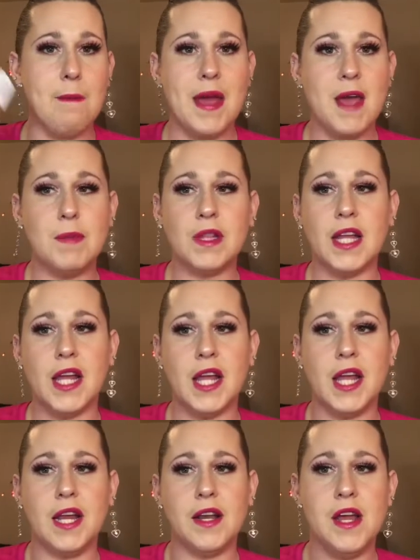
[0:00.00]

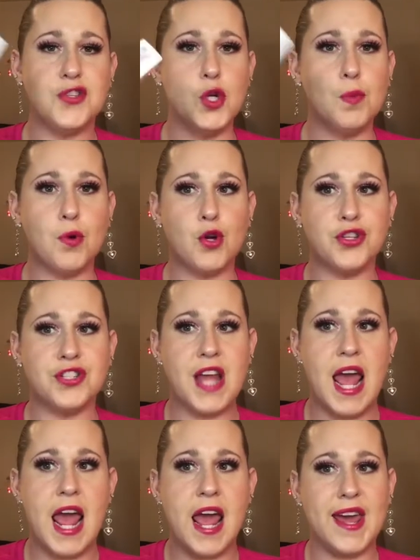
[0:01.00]
Maybelline
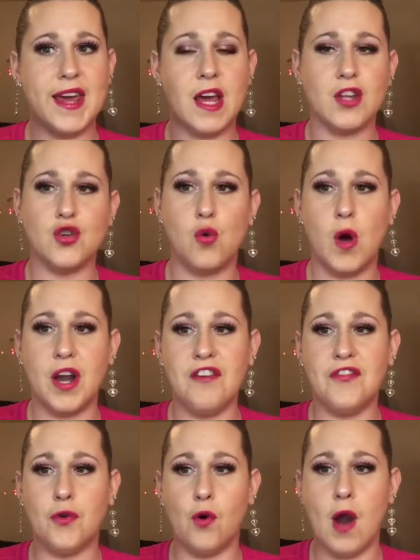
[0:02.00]
Superstay
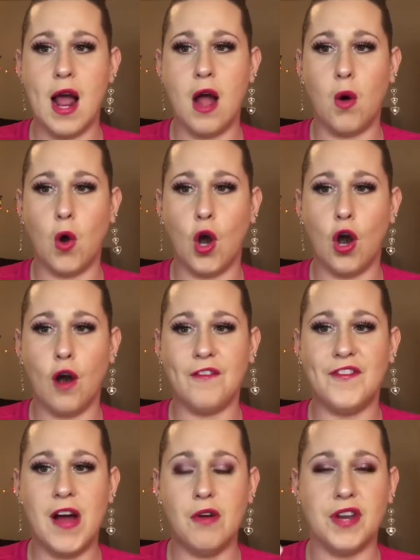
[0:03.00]
24-hour
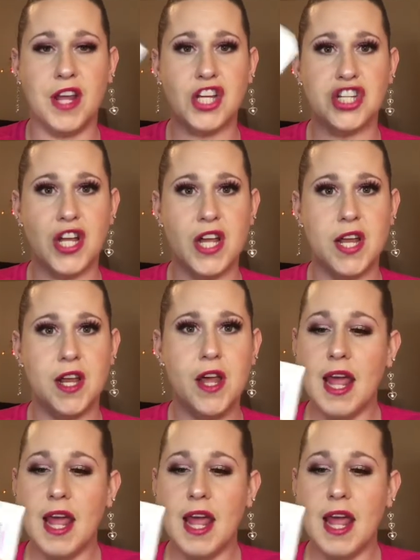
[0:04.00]
foundation,